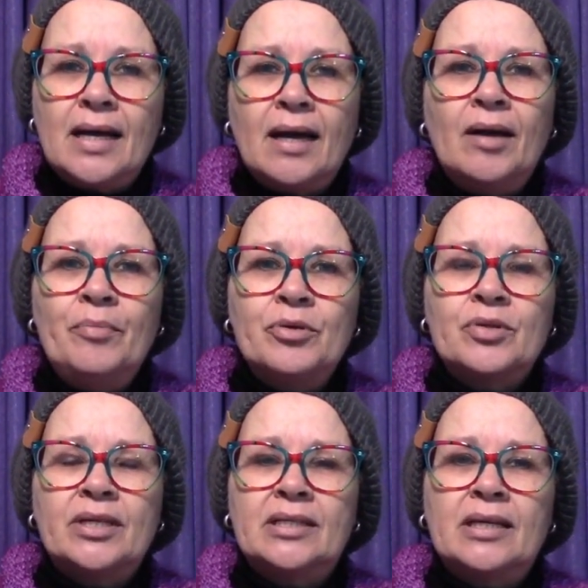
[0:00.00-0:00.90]
I hope your
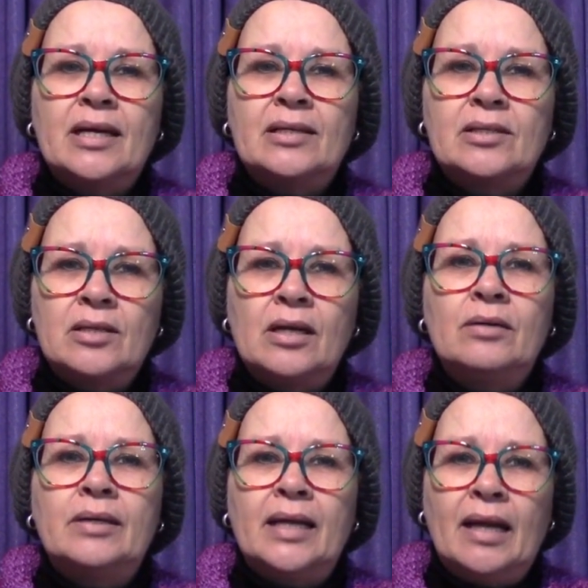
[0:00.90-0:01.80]
Saturday is
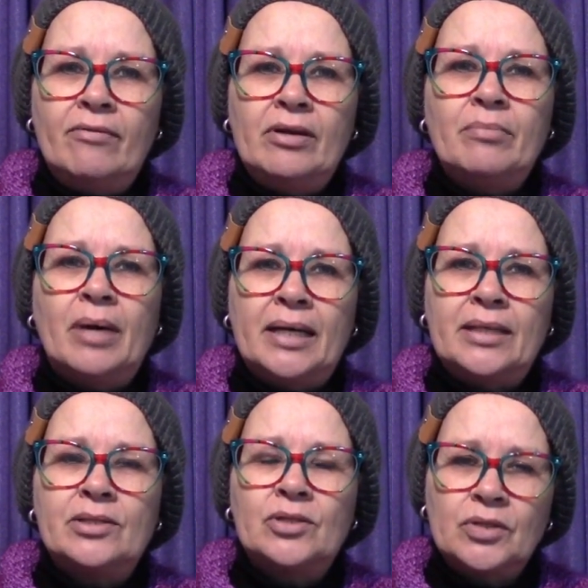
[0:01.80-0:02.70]
slow and lovely. Mine
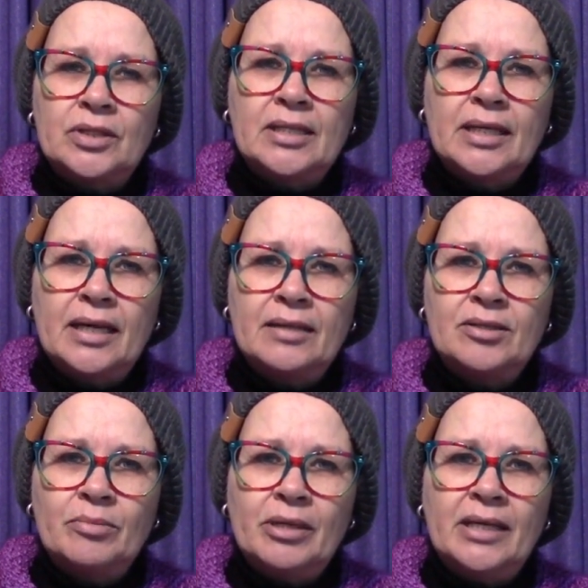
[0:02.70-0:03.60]
is certainly going
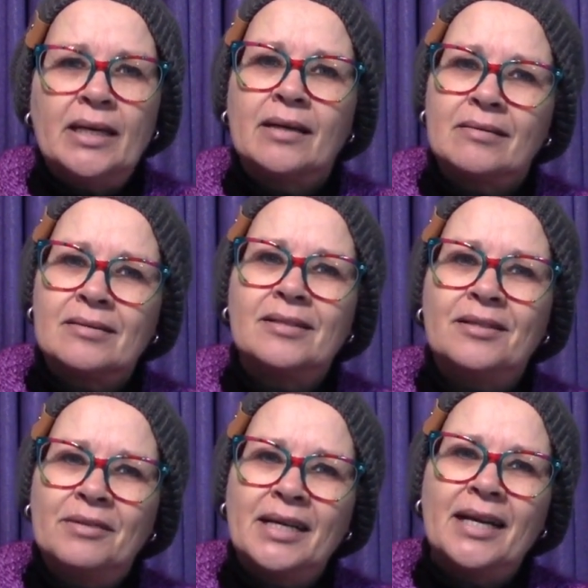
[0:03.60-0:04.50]
to be, and I'll see
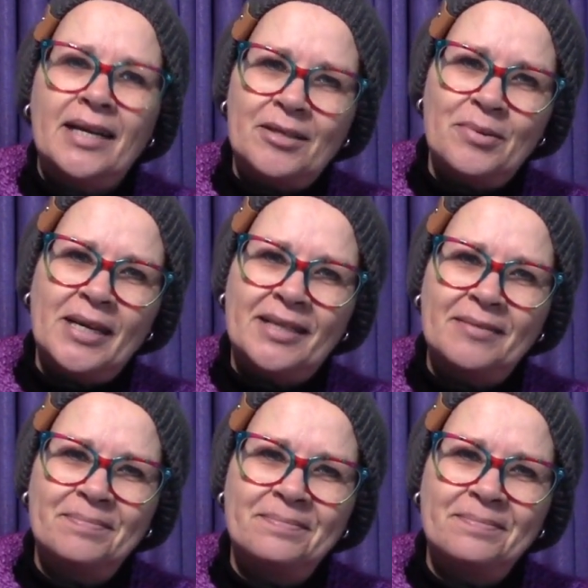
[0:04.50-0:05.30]
you again next week.